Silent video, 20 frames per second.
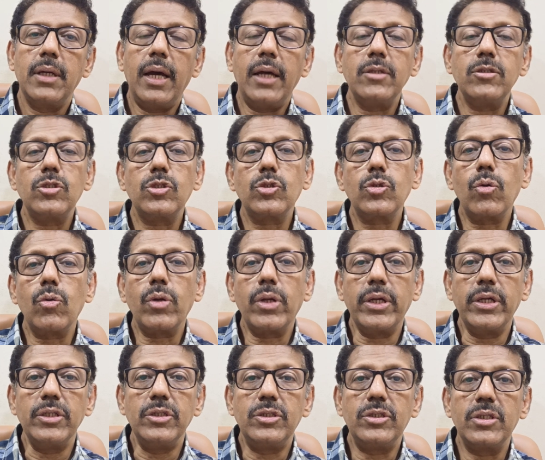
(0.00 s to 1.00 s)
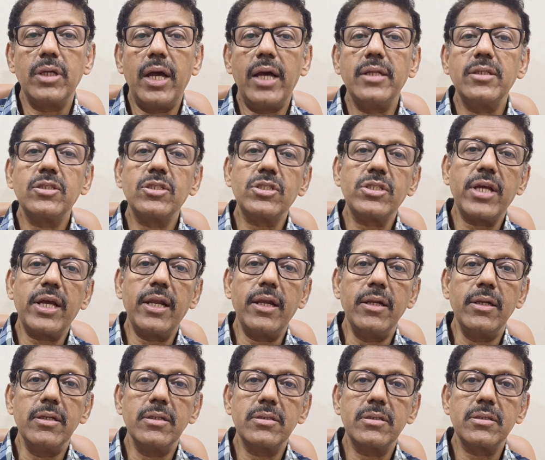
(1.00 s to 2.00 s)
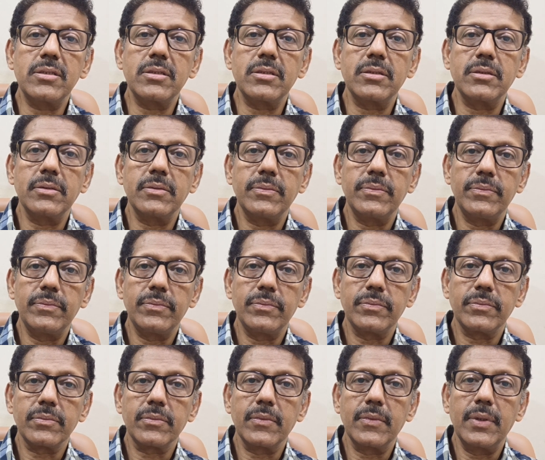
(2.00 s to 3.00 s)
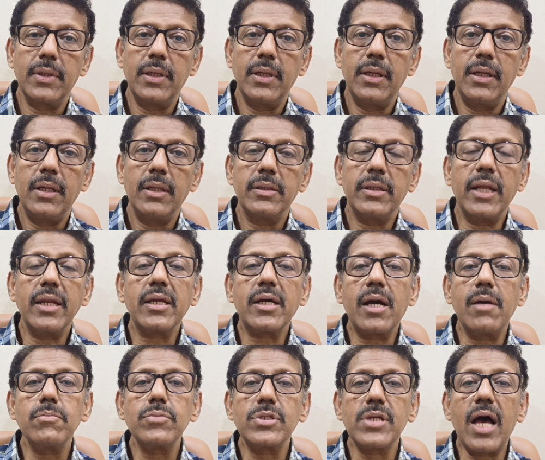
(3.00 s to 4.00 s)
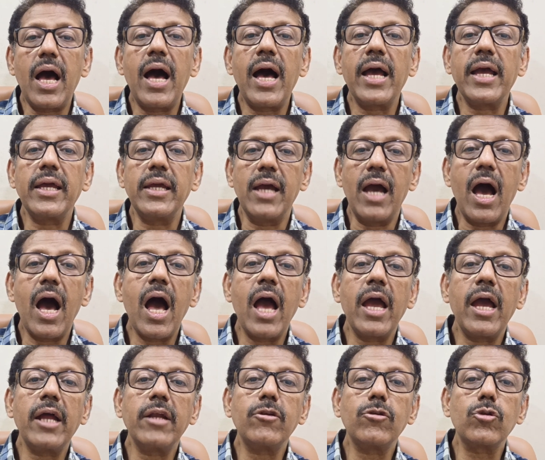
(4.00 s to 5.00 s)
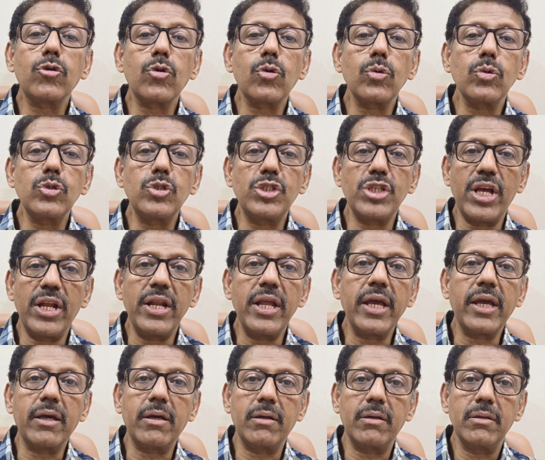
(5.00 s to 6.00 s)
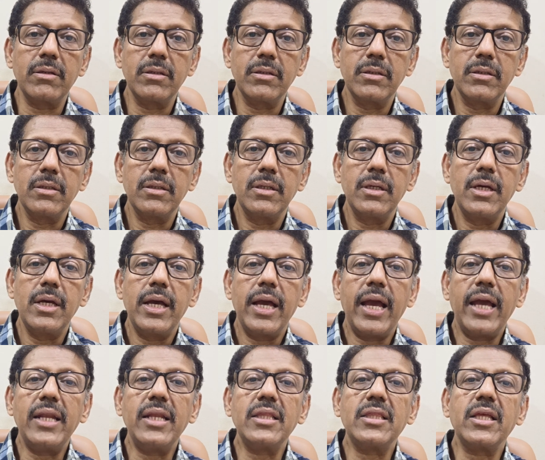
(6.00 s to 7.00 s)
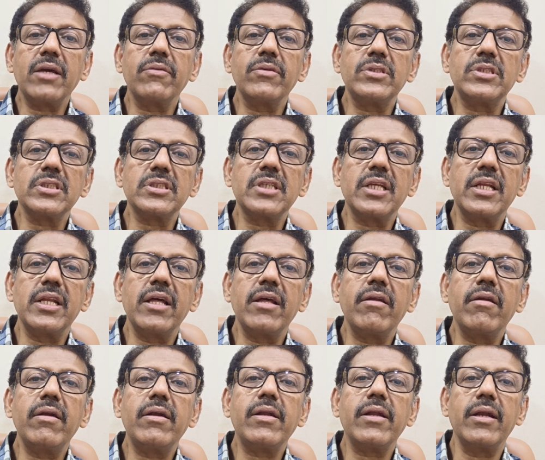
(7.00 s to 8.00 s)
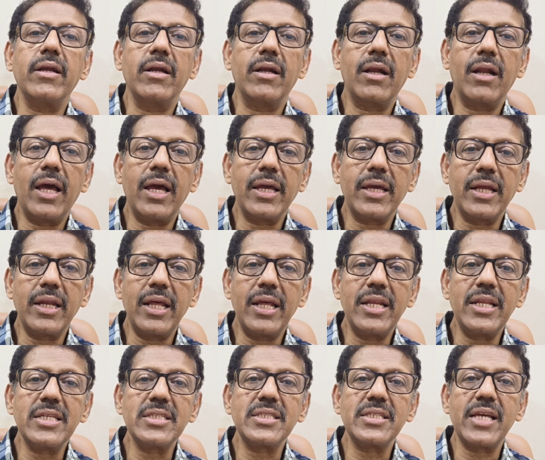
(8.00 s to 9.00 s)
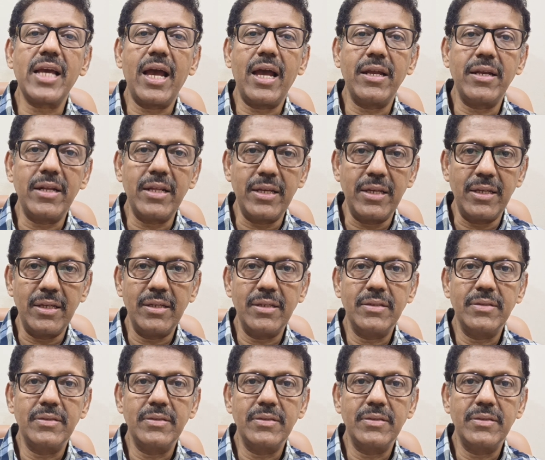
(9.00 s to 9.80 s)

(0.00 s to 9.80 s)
And storage and staleness. Then comes I, iatrogenic. Anything which is an irritant like an NSAID,